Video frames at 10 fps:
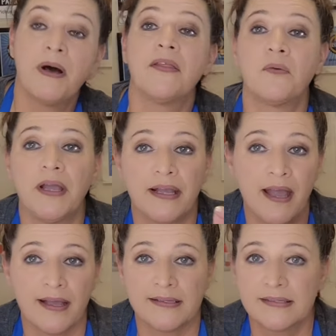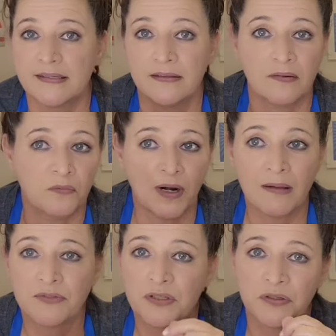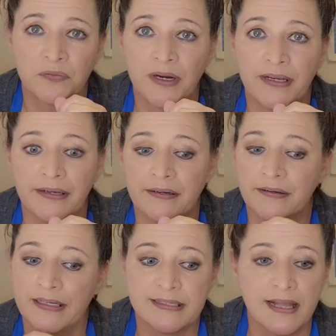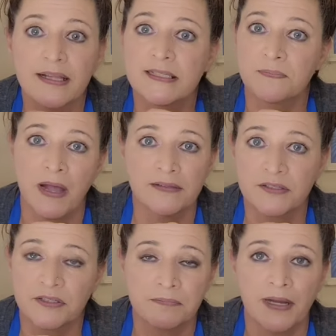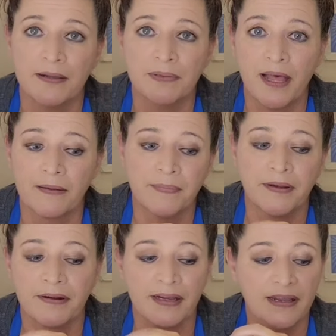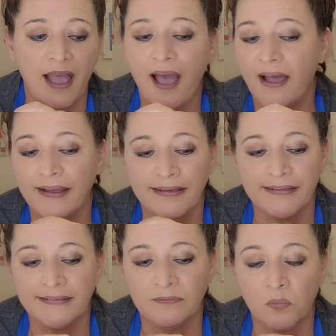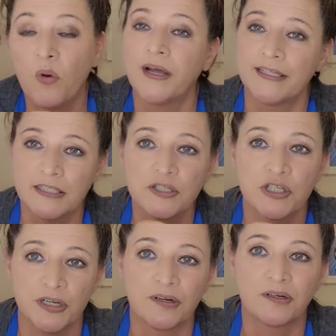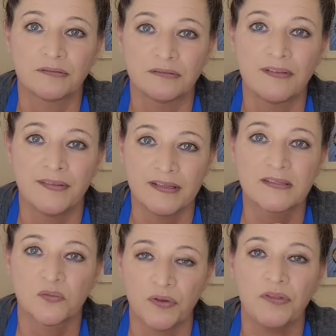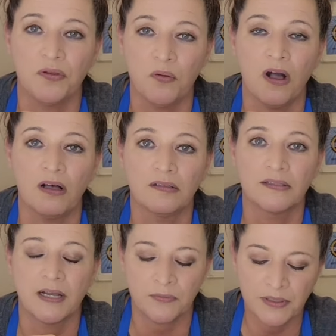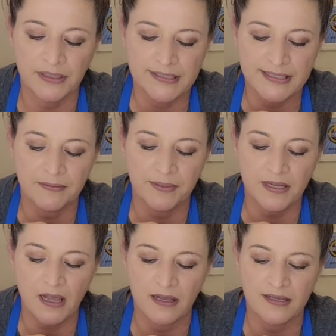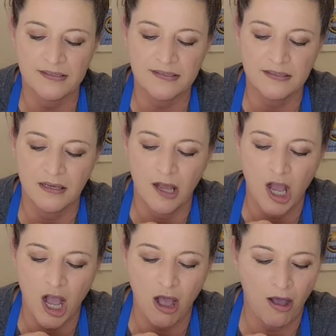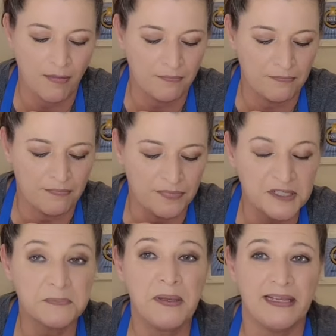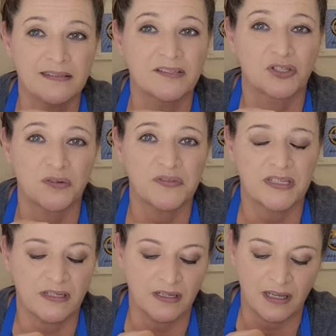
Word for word: By the way, guys, what I'm doing right here is not sponsored by Blackberry. I wanted to share this with you all. I really did because um, this paint deserves it.